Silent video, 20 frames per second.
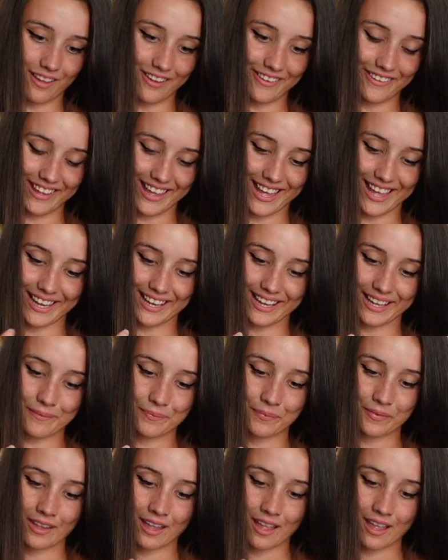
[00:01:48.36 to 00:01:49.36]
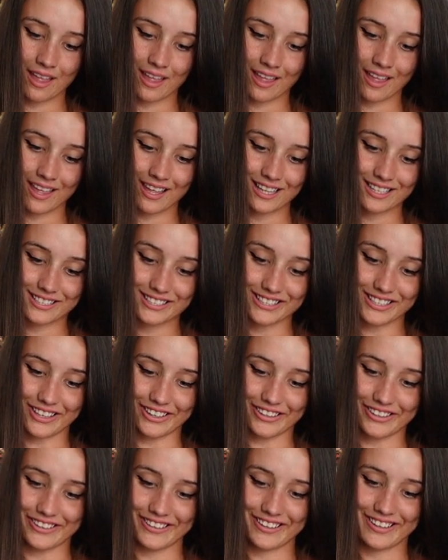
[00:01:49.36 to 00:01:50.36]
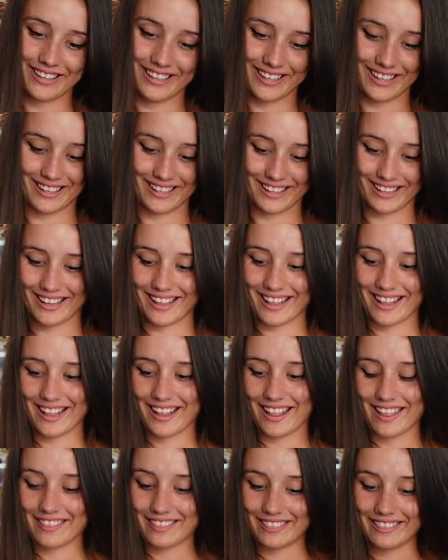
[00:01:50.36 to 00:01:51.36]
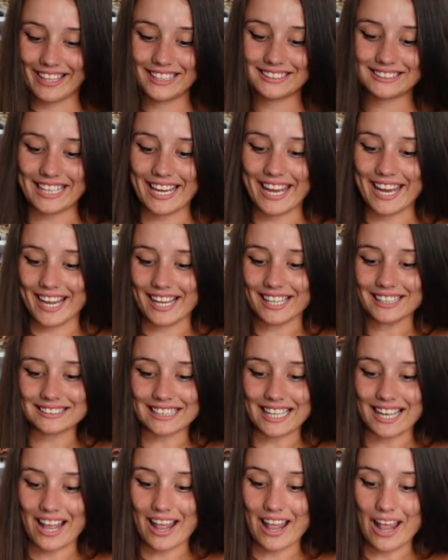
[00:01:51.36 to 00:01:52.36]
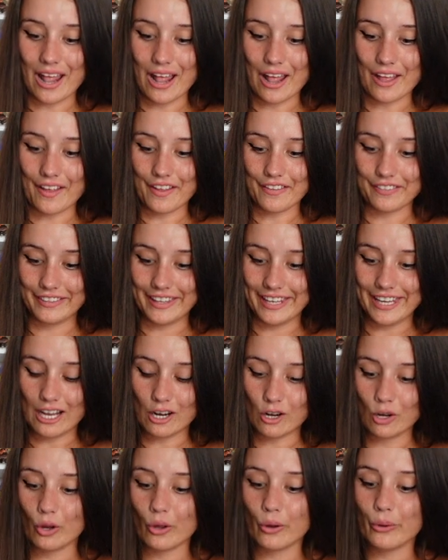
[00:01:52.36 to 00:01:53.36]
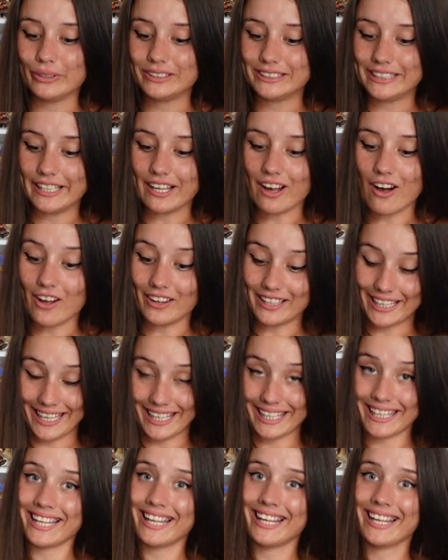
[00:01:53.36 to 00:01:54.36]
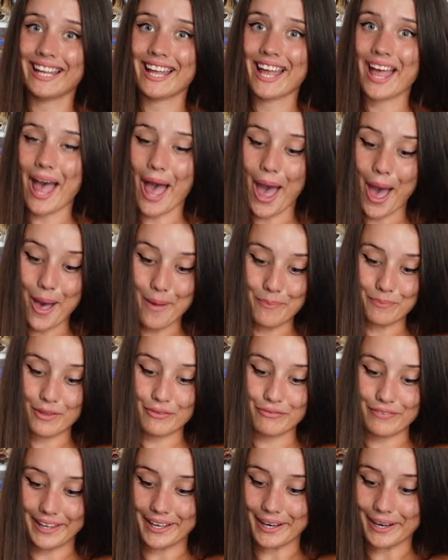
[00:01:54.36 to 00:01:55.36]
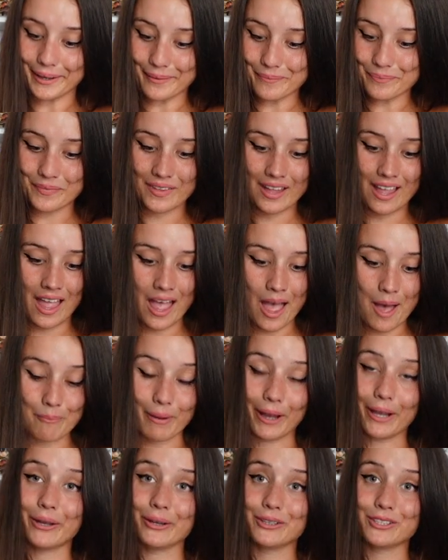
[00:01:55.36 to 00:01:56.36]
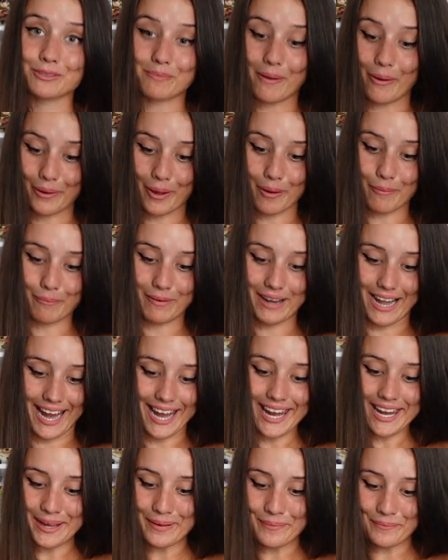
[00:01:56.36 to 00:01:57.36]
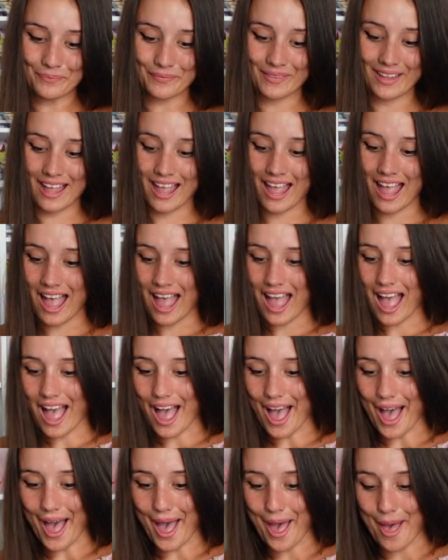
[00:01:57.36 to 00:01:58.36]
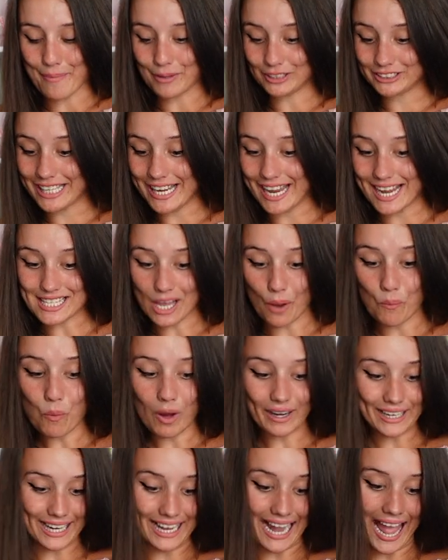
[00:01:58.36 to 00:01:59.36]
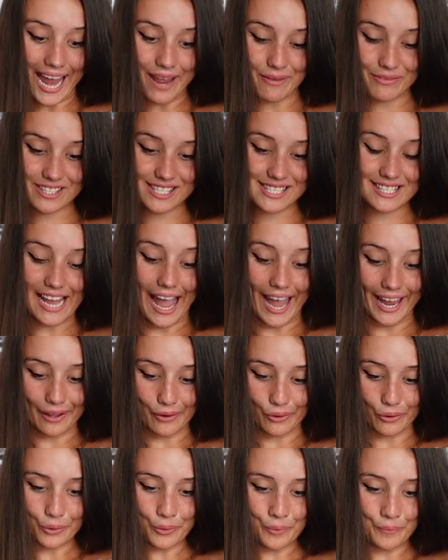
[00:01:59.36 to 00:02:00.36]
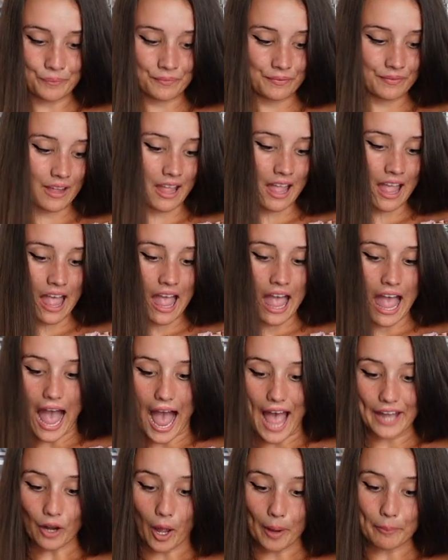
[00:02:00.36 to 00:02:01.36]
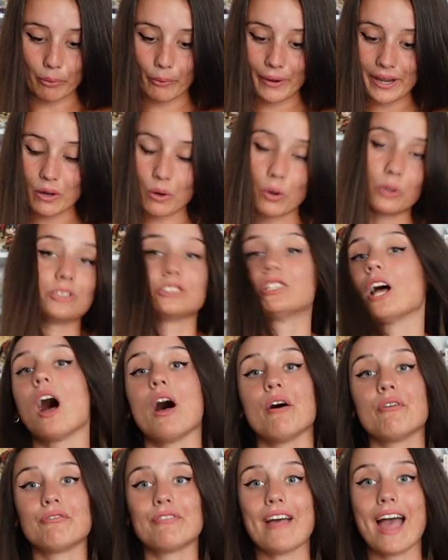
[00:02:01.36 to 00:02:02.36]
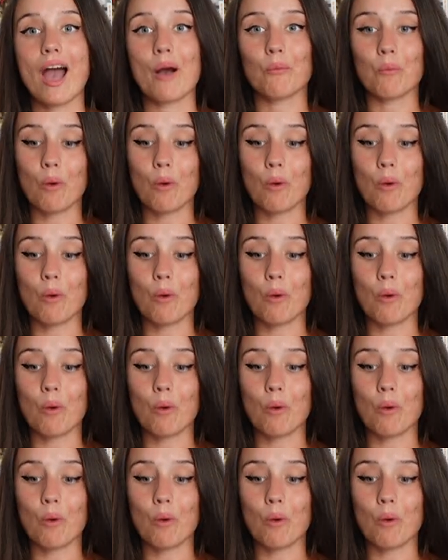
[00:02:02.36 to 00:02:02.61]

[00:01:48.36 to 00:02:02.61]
okay, so this is the Luo Tianyi um, figure by Good Smile Company. Um, she is a 1 in 8 scale and I pre-ordered her a fair